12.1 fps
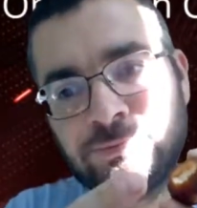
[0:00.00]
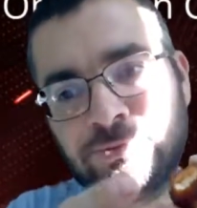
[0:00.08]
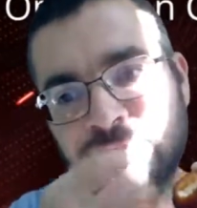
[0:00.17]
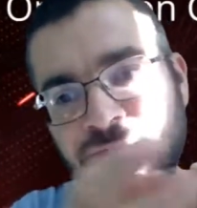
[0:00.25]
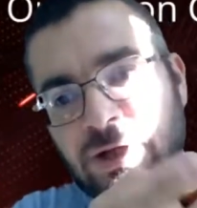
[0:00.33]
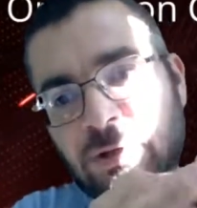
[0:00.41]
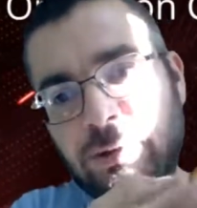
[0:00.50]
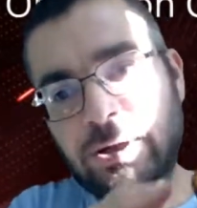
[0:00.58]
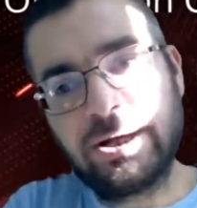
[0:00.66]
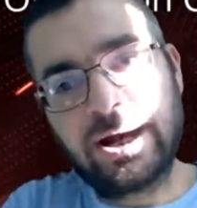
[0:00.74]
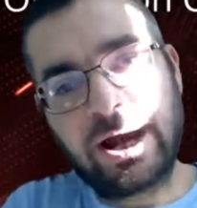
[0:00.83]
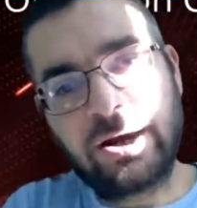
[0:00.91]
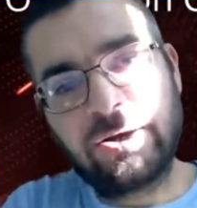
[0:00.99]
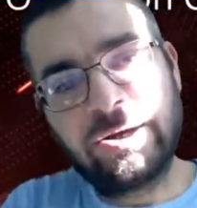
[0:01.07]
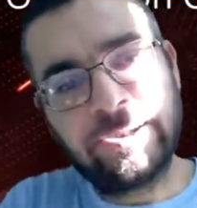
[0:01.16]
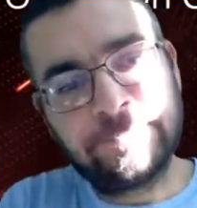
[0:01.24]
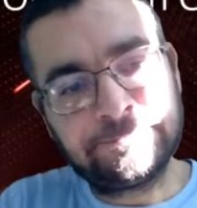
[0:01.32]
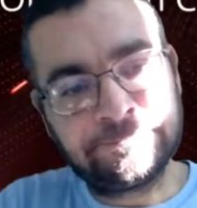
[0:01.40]
There's no air in
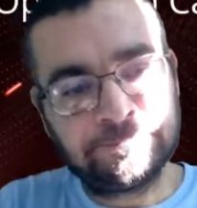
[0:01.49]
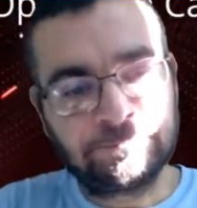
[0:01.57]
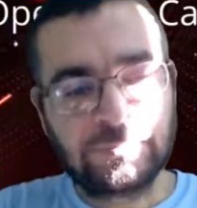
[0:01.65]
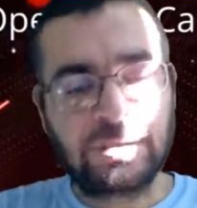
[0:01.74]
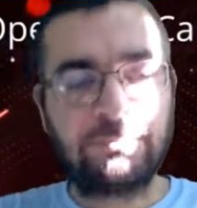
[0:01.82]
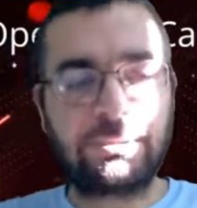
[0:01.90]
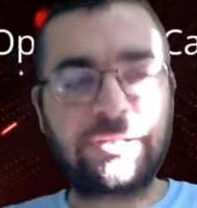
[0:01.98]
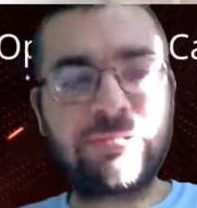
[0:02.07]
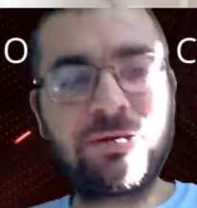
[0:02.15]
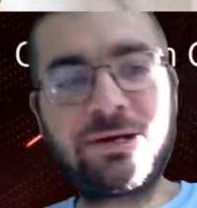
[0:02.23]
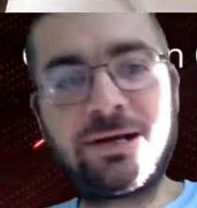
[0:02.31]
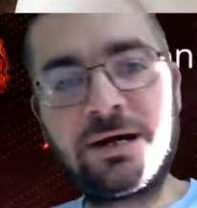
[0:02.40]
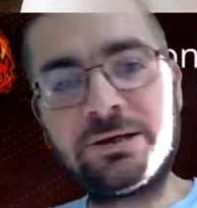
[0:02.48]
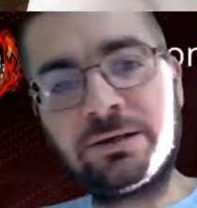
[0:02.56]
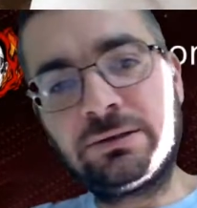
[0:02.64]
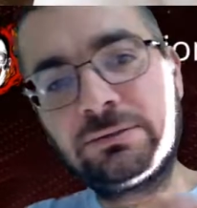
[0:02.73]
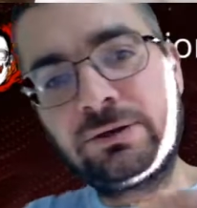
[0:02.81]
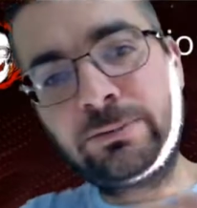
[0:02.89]
it, but I cut out a
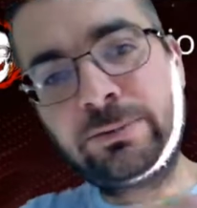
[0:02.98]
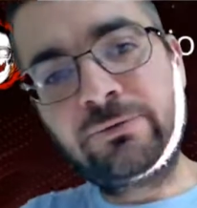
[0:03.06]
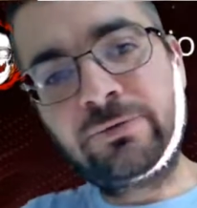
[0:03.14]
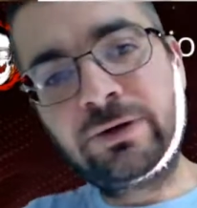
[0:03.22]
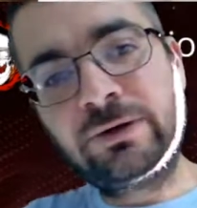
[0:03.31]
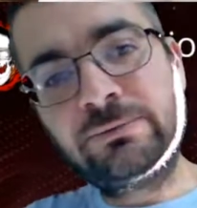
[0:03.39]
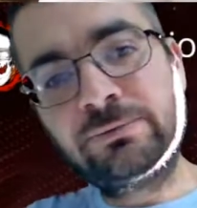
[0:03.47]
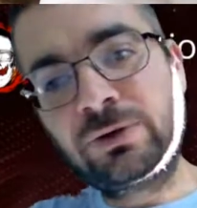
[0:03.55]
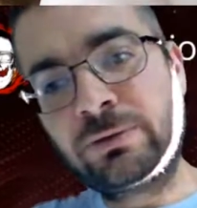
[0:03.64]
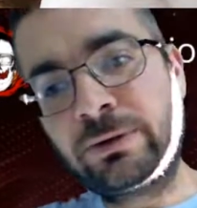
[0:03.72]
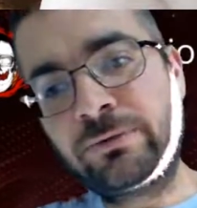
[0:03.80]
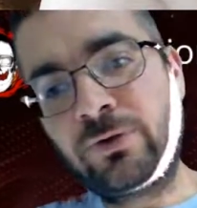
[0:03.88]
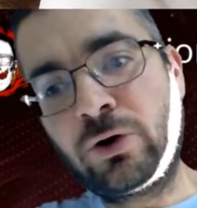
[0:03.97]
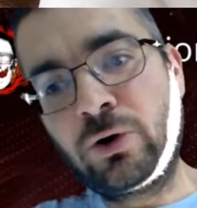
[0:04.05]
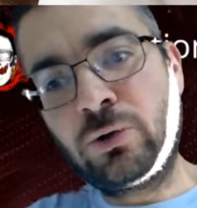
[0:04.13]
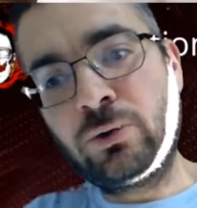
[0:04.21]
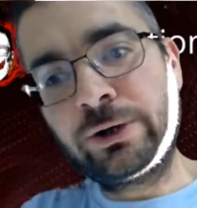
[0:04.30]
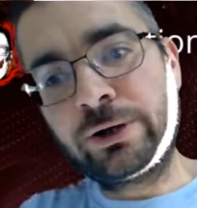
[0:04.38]
little bit of a
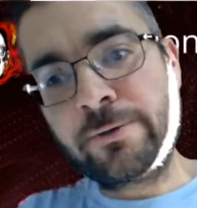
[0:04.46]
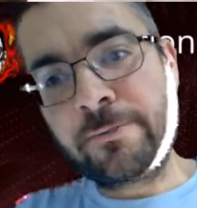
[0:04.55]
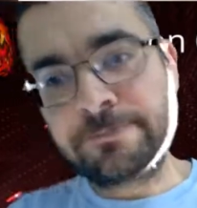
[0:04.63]
hole here.